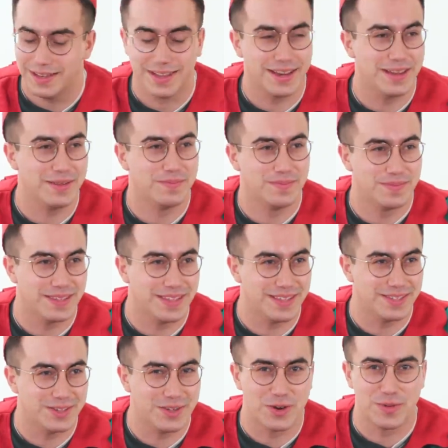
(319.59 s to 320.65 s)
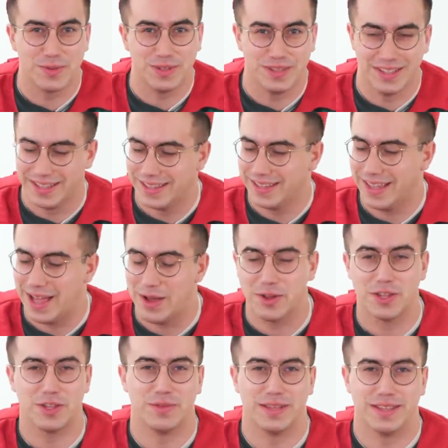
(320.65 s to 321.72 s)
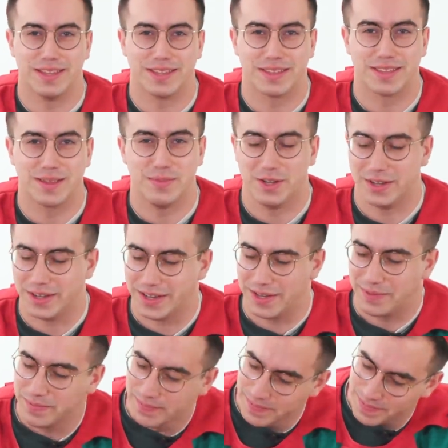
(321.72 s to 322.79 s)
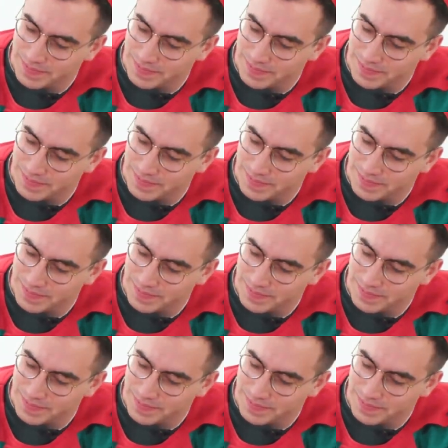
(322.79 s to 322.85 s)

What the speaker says: Look at him. He's adorable. How could you eat this? Come on, look at him.